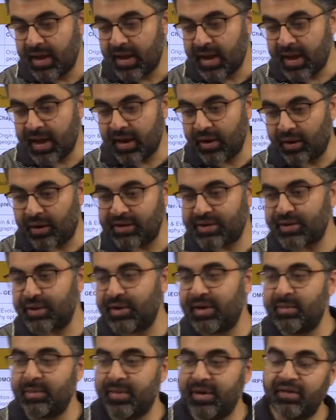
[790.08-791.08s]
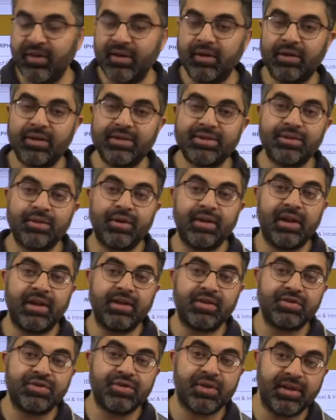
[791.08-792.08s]
and also in between also you
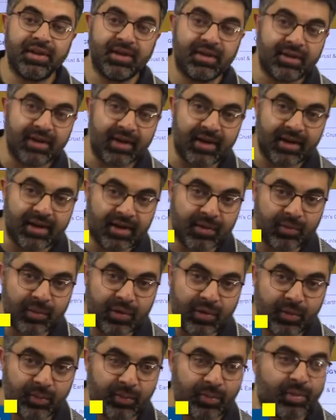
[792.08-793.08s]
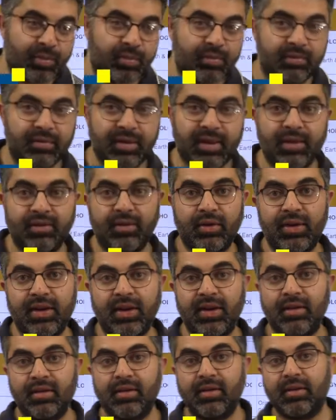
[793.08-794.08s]
can join the Telegram group where you
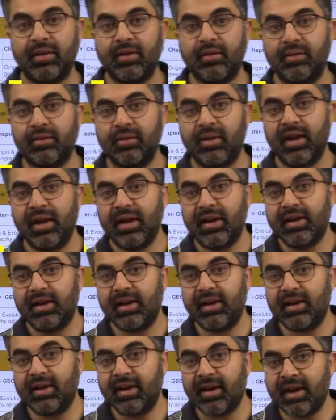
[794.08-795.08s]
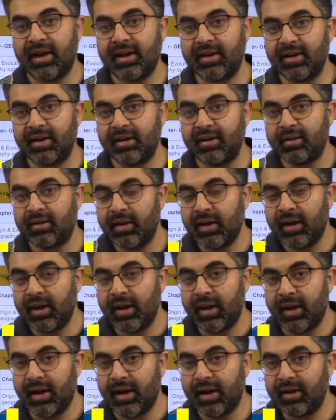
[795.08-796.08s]
can get added,
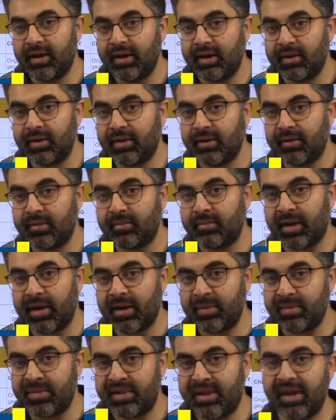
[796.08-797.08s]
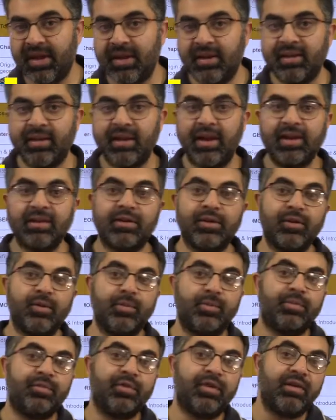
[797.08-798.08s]
and I'm there in that
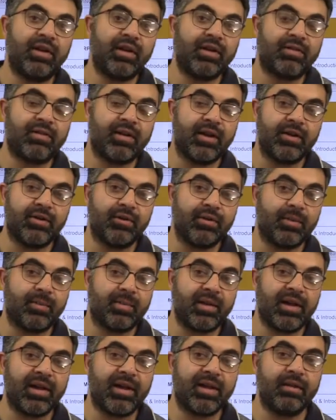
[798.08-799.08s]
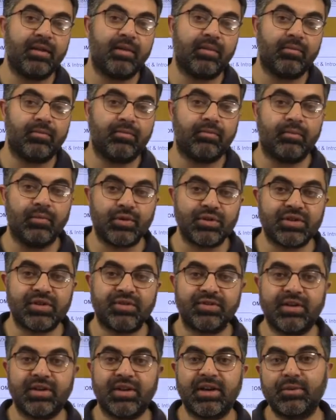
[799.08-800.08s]
group. We will try to reply most
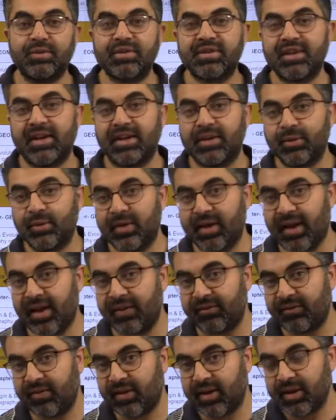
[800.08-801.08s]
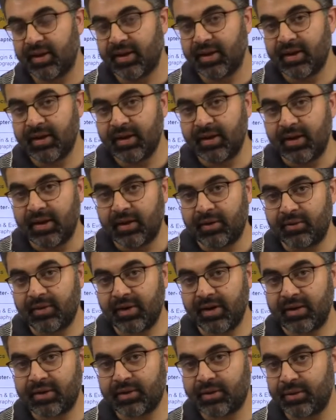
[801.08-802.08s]
of the doubts that you have
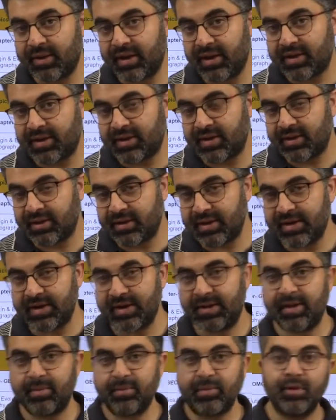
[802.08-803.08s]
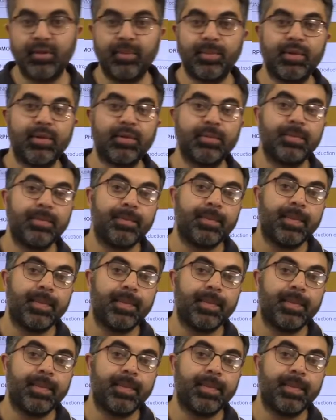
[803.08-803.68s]
right through that Telegram group.